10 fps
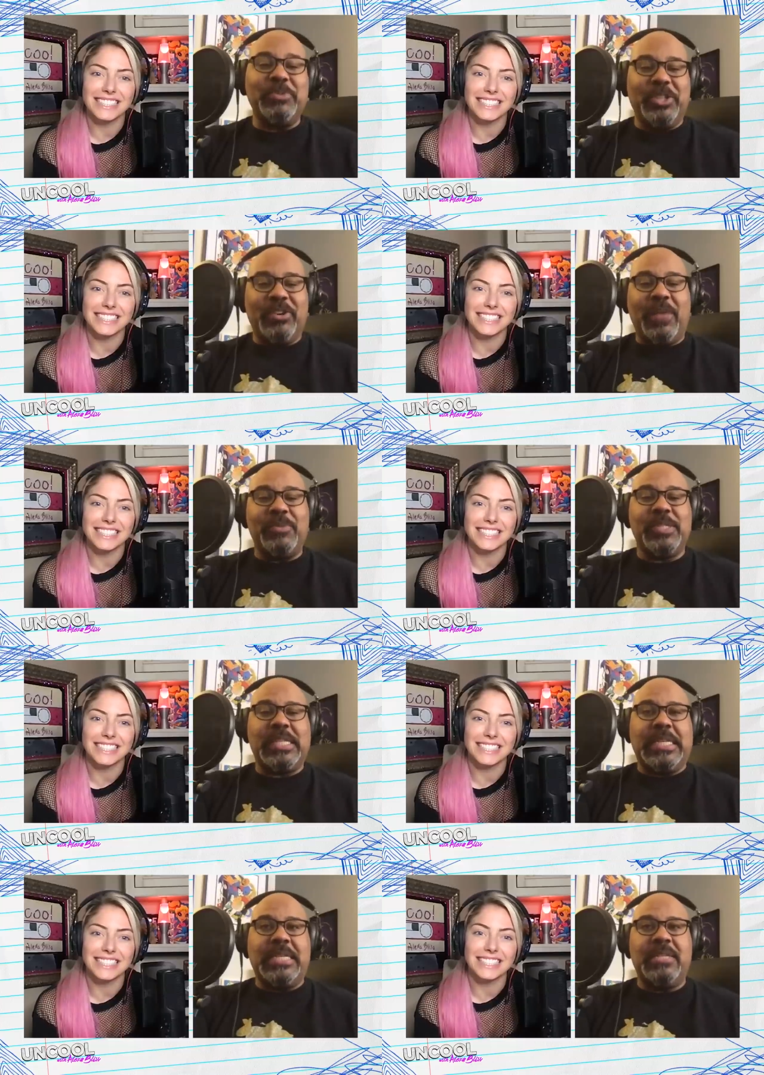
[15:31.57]
Speaker 1: year, I was
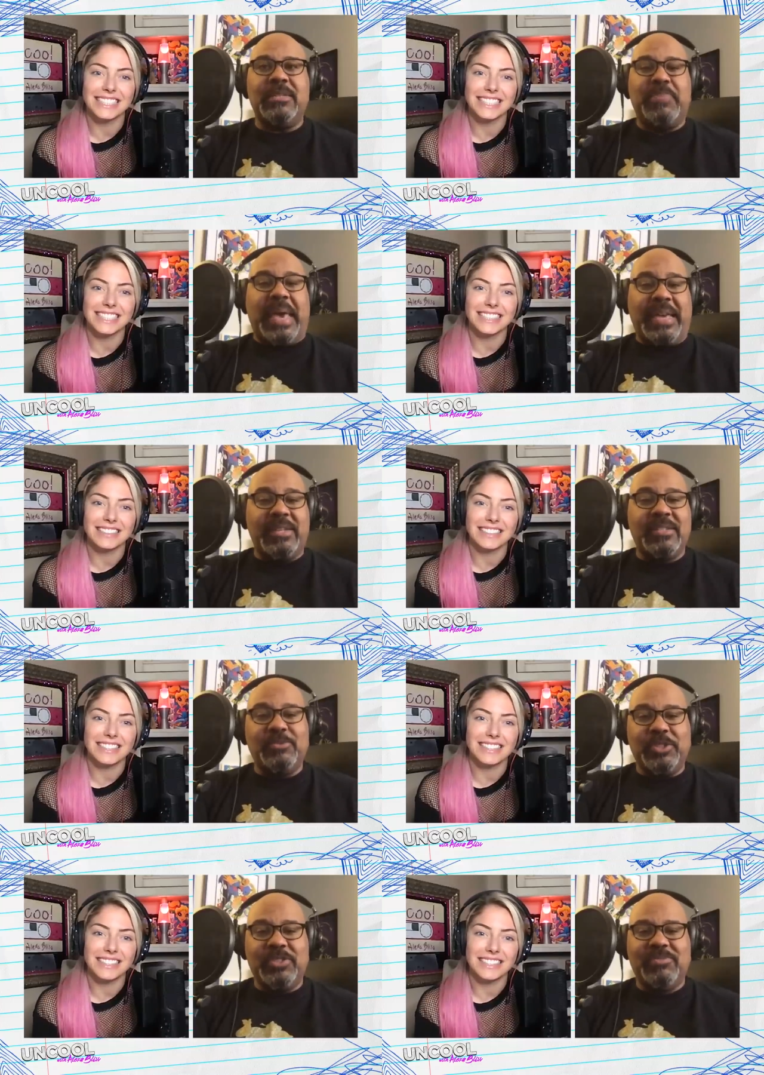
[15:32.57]
in band,
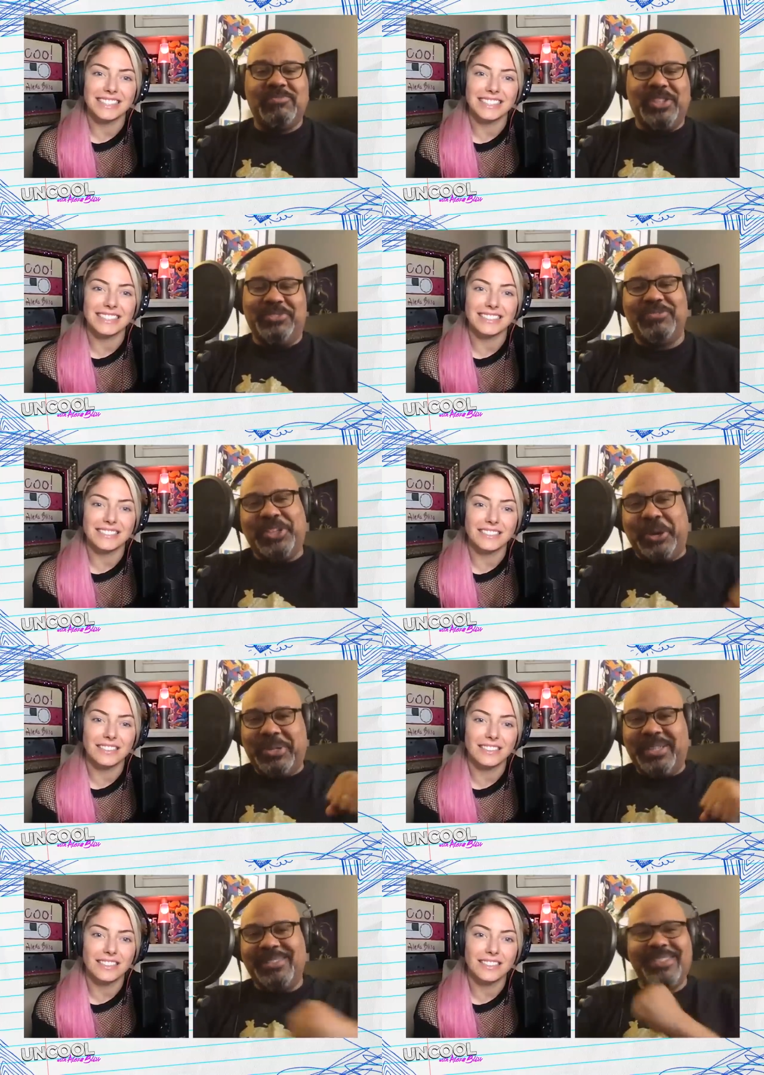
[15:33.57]
which you know,
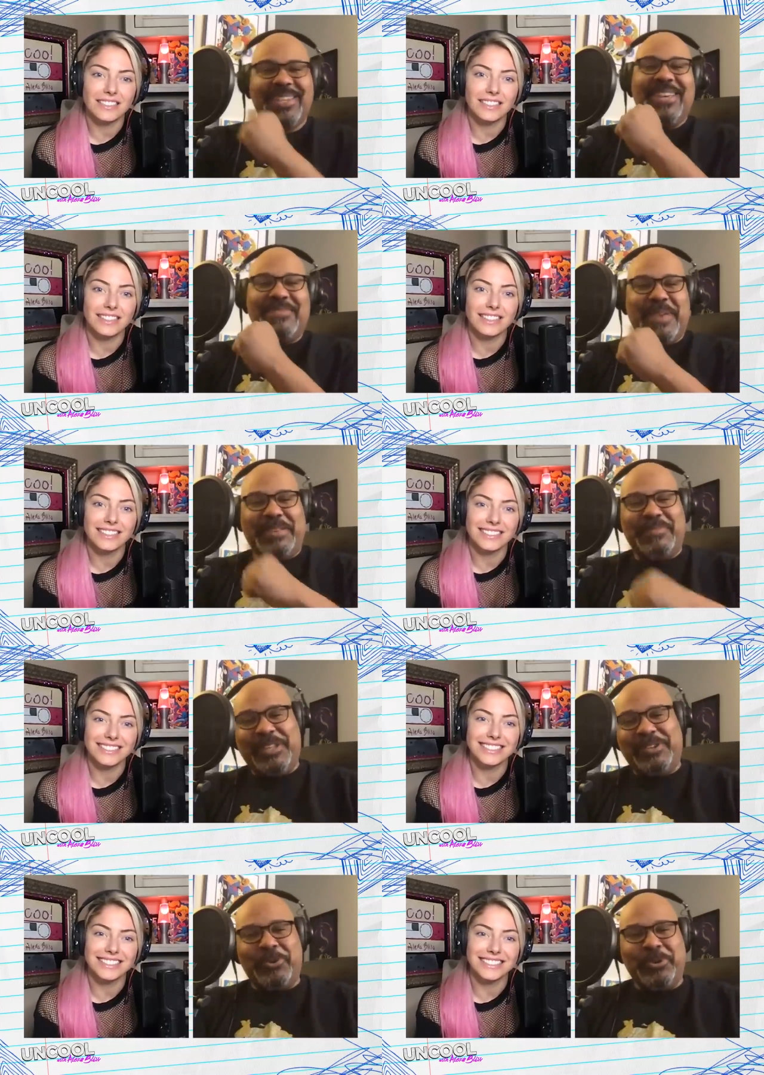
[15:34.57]
totally made
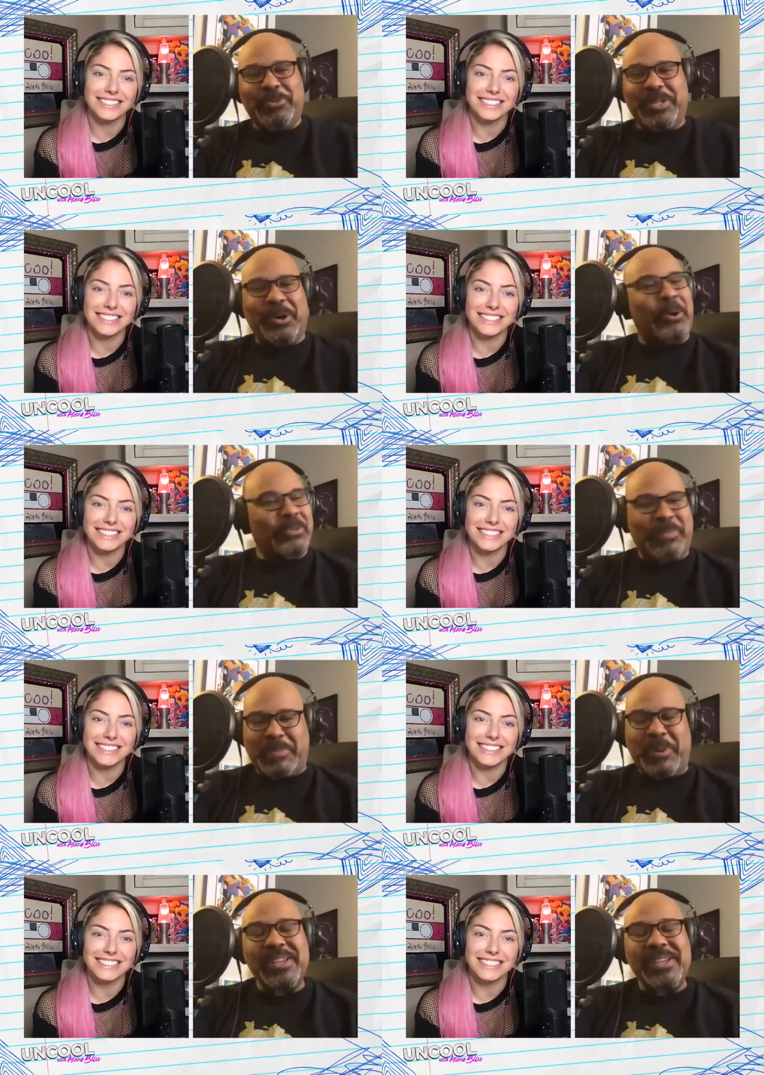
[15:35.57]
endured me to all the people.